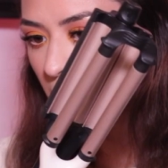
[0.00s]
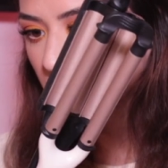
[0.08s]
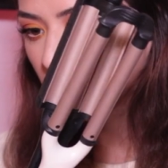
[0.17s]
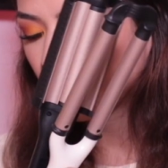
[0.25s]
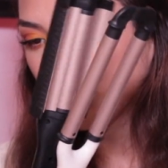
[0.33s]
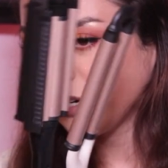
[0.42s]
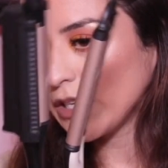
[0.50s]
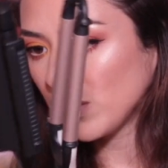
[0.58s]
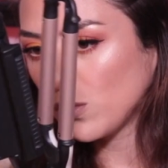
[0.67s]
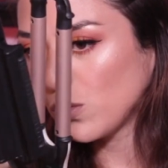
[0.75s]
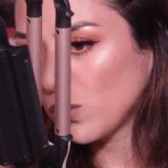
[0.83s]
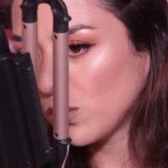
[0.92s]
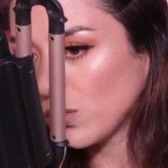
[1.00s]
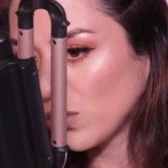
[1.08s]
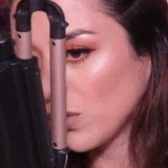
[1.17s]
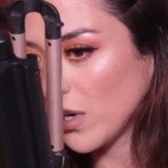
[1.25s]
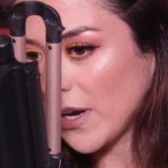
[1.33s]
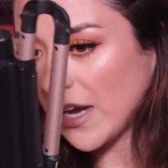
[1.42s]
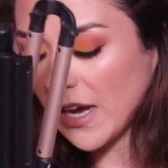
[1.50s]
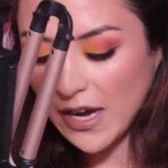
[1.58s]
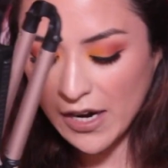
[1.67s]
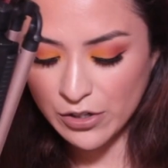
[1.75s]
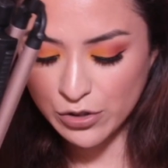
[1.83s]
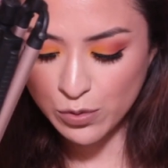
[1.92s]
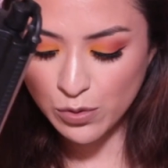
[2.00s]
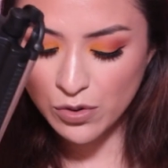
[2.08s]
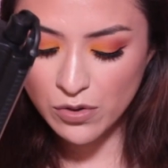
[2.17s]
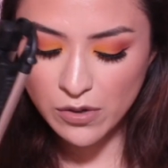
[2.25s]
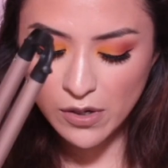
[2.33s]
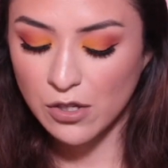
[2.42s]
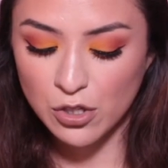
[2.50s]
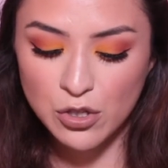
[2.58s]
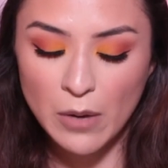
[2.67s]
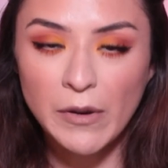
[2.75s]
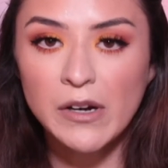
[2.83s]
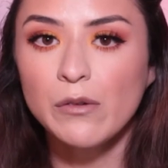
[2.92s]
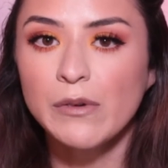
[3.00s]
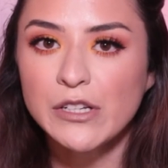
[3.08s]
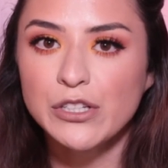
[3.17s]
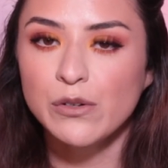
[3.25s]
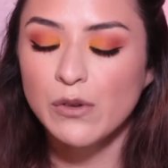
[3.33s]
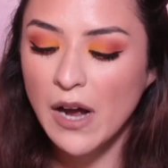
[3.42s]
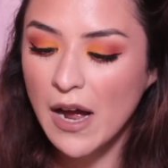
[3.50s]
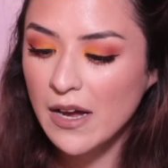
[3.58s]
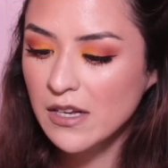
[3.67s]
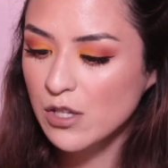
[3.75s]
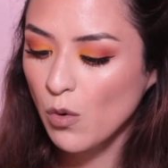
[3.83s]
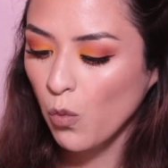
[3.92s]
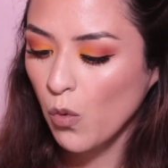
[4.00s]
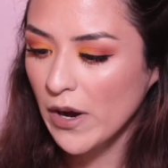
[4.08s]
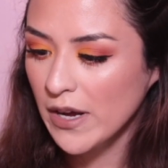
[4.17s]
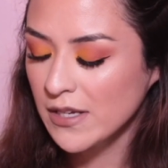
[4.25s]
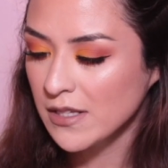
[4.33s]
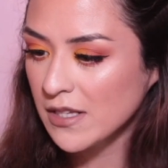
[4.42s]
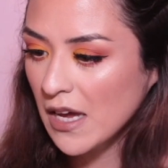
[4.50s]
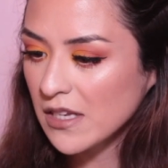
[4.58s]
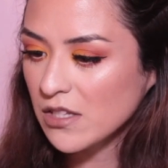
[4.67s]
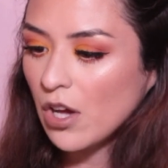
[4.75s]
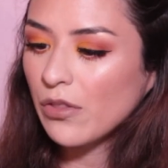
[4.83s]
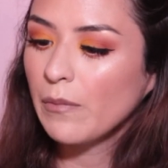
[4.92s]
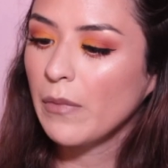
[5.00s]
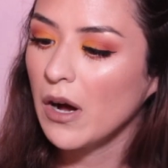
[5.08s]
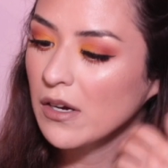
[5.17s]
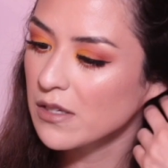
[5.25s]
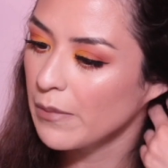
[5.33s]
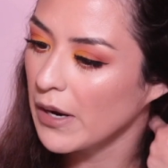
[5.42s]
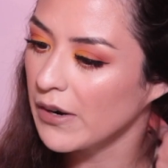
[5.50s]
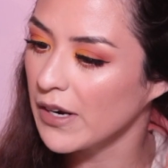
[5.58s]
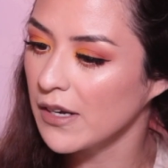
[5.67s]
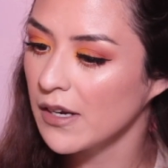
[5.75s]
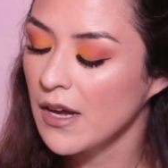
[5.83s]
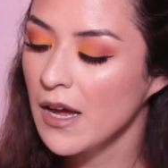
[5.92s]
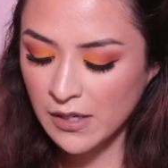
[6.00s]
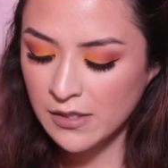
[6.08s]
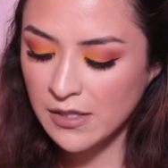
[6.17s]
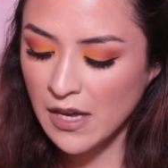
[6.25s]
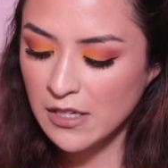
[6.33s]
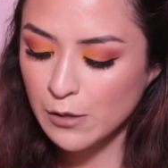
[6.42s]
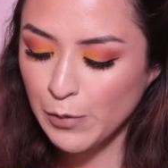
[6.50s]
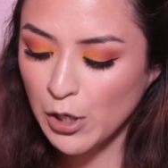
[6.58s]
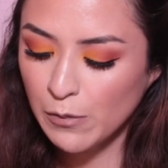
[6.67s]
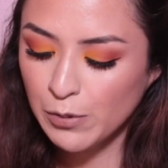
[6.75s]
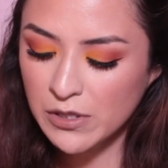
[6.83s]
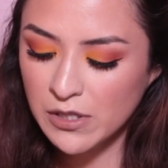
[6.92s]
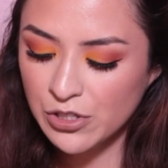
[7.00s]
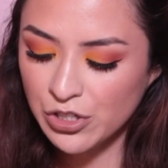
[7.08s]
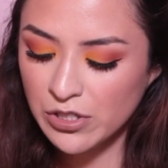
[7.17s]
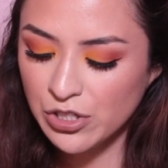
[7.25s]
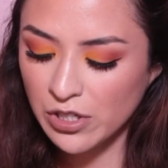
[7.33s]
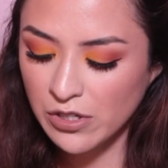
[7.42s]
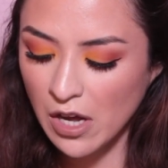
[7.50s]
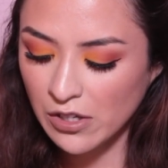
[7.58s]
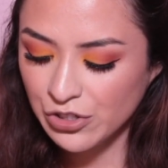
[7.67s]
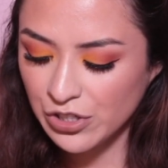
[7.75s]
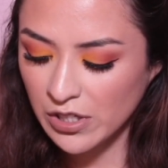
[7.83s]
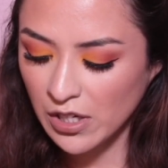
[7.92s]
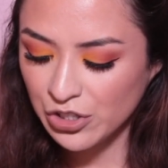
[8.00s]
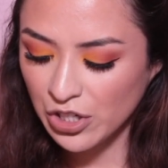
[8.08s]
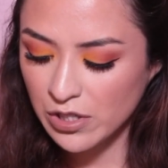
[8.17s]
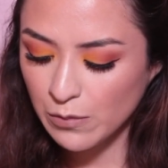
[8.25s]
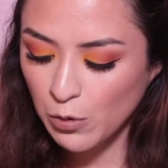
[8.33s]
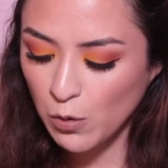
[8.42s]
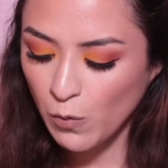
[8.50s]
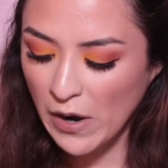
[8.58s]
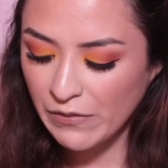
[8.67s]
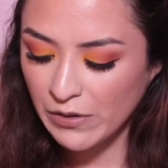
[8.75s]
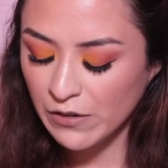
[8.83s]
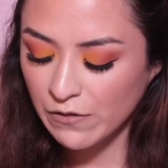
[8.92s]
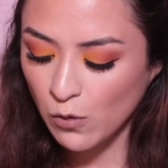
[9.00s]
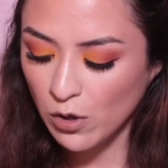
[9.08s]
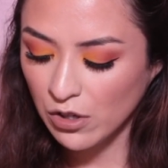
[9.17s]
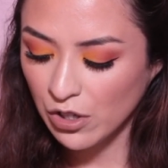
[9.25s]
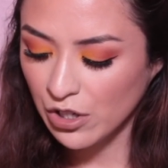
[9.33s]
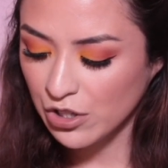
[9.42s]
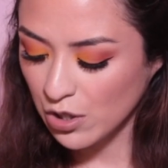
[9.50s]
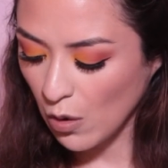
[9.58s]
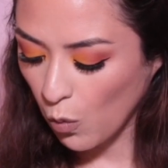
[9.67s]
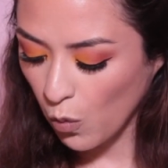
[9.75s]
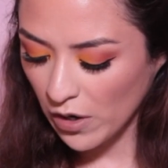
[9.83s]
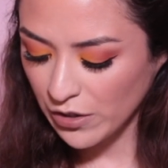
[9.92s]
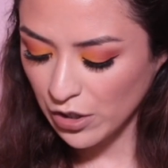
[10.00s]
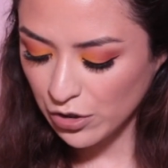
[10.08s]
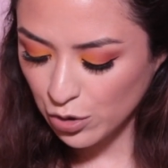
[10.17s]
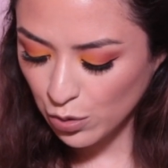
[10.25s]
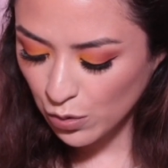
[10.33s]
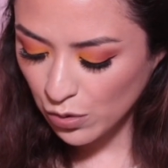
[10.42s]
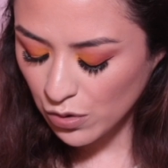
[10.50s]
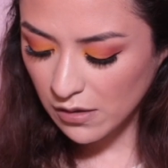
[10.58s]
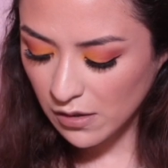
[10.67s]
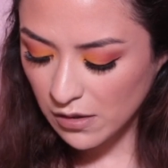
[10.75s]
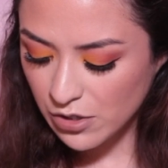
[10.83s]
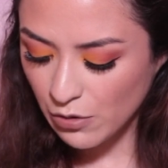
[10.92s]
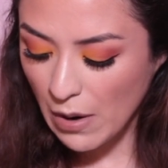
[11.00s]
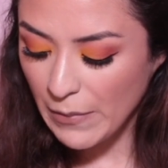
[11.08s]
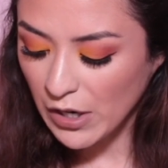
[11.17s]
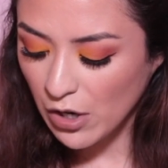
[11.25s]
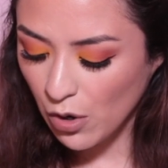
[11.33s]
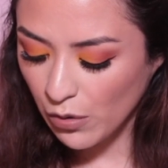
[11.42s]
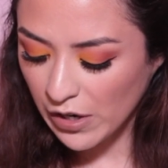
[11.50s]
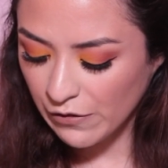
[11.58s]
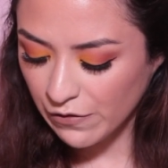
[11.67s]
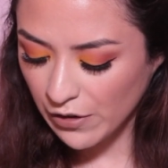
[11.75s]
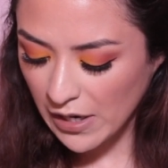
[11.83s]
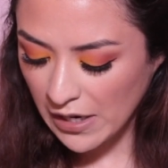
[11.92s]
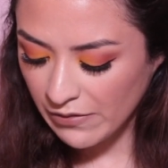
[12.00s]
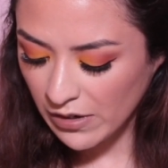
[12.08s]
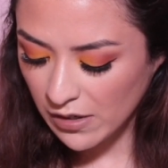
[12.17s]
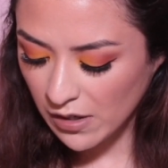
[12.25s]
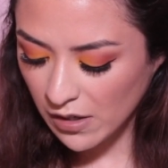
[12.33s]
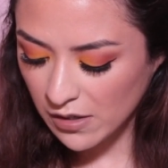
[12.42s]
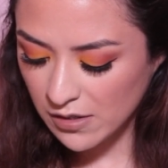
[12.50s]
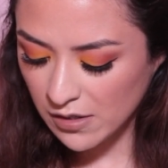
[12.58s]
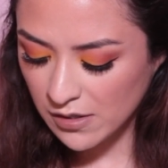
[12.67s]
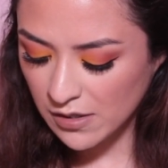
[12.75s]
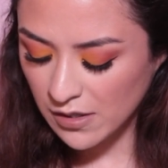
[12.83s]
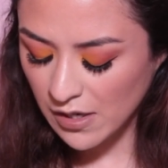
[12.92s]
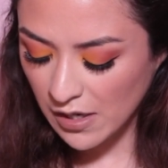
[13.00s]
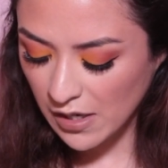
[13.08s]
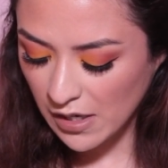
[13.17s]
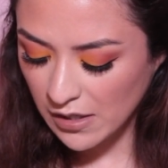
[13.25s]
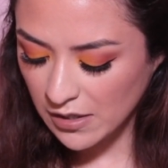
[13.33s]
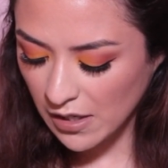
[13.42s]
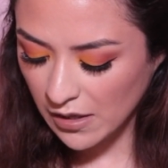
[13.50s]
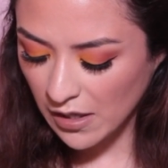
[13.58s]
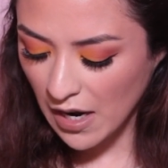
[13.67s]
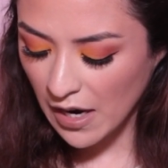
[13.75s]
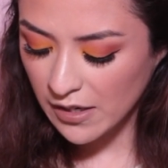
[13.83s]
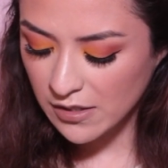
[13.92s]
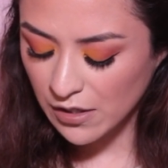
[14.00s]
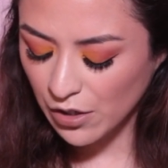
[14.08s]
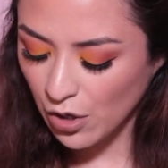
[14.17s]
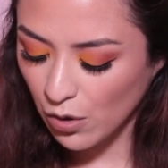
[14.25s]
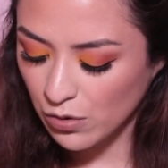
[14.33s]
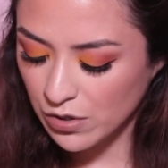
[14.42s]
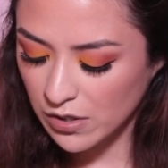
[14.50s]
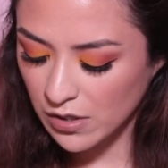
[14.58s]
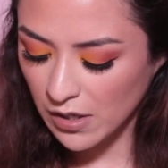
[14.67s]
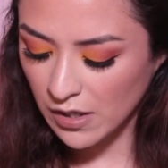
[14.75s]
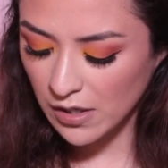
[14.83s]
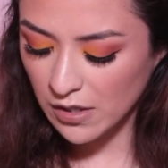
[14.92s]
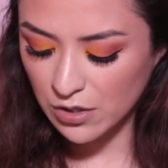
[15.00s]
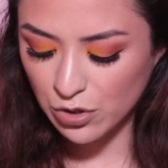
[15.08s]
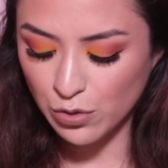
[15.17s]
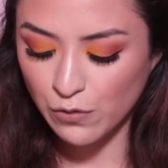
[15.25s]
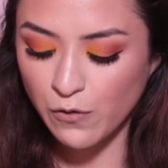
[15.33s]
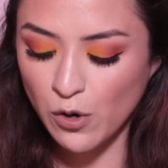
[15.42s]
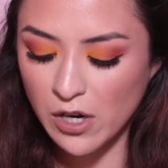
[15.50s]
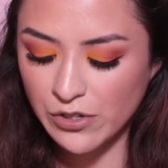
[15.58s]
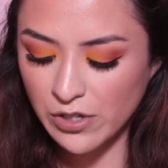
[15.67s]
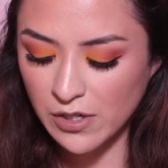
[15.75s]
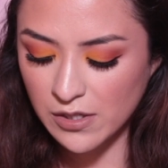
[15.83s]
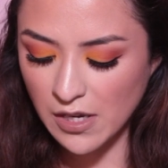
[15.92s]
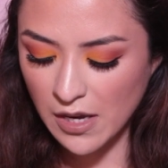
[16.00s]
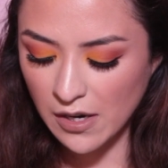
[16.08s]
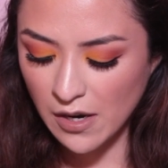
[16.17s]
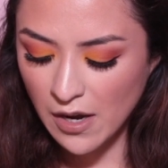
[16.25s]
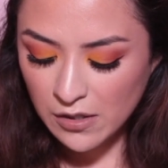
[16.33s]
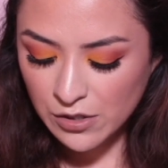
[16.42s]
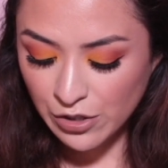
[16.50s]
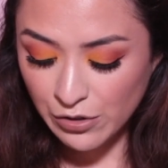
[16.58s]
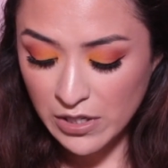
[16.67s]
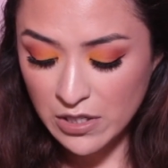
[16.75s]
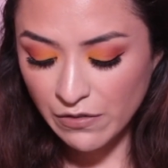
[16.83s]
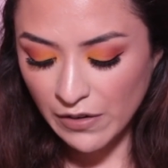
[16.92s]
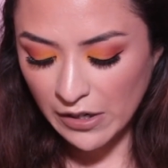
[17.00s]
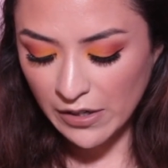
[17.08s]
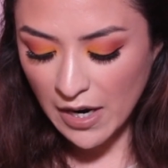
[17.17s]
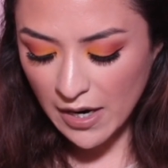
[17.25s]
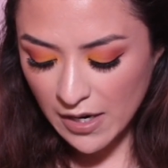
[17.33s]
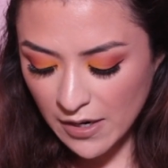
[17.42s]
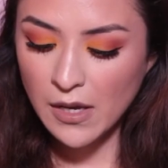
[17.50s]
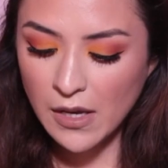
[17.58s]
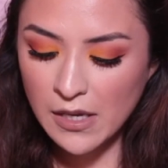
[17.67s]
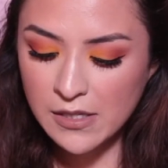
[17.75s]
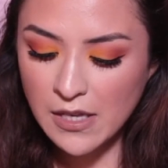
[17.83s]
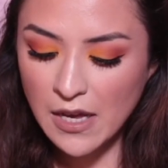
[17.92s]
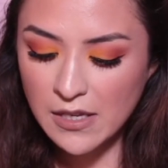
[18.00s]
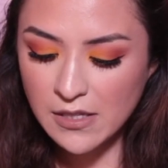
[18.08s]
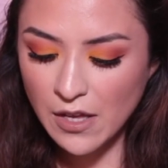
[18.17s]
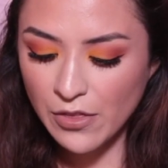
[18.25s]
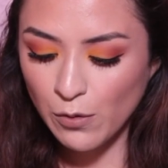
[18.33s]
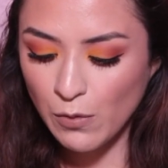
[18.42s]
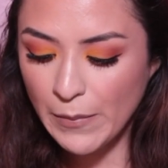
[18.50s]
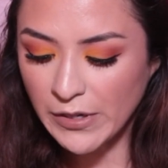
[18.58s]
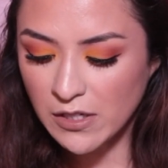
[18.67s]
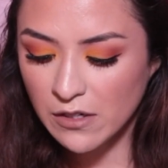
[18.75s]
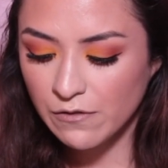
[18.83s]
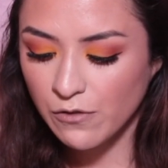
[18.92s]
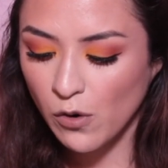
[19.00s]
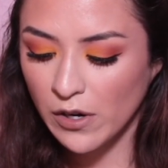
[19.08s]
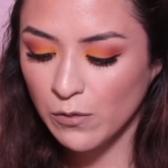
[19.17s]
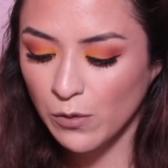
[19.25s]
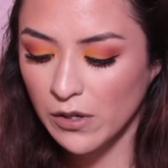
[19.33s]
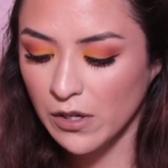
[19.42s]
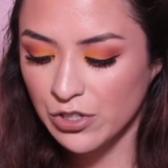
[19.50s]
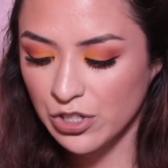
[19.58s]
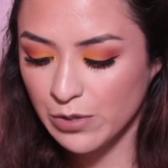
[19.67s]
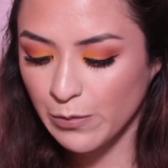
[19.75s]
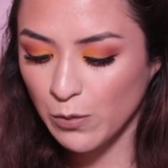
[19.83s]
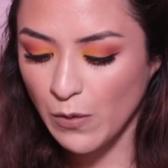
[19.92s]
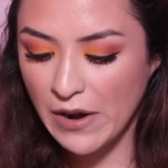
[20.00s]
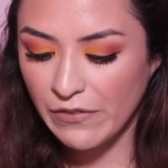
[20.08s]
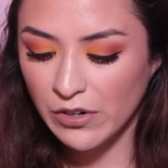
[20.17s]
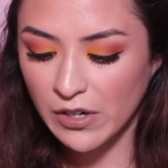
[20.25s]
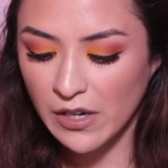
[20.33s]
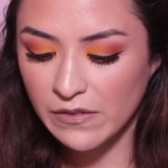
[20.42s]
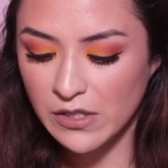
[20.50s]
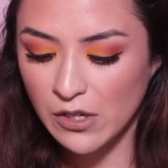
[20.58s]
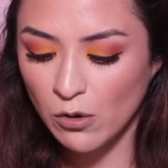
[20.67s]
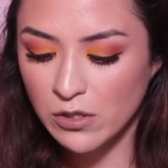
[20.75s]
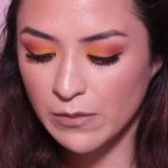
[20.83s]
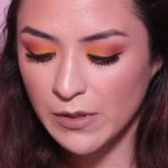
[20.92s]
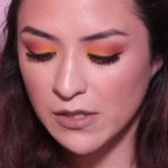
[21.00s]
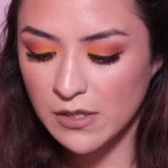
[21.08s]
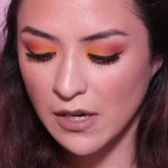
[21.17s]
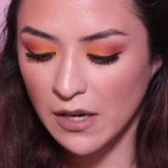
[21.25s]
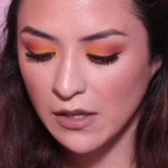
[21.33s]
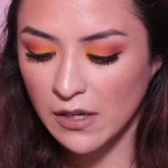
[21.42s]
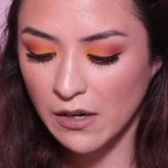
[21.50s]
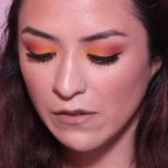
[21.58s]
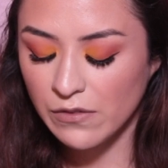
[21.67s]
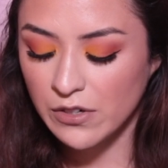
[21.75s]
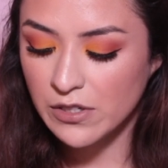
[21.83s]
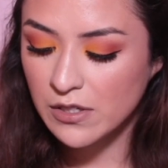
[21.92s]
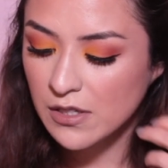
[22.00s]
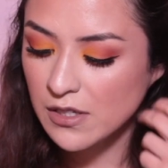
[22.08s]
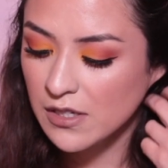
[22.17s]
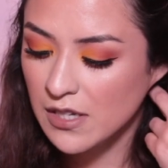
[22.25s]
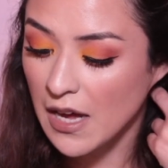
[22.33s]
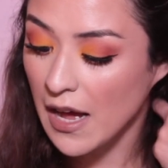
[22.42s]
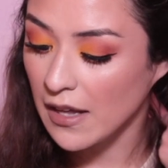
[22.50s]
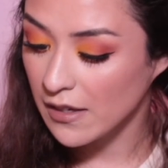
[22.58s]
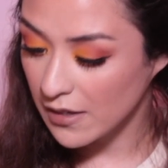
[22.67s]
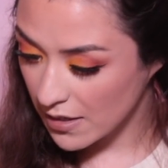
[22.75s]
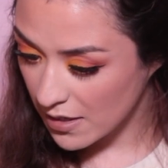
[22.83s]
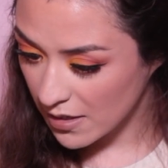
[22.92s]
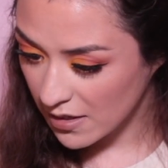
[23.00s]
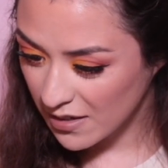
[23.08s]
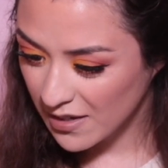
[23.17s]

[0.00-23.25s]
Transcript: It's a pretty cool hair tool. So I'm gonna read to you guys what it says on the box about it. It says pure precision technology, adjustable waver, 4 looks, 1 tool. Ceramic coating for even consistent heat, and the highest it goes is to 410 degrees Fahrenheit. It says the Remington 4-in-1 adjustable waver gives the ultimate styling versatility.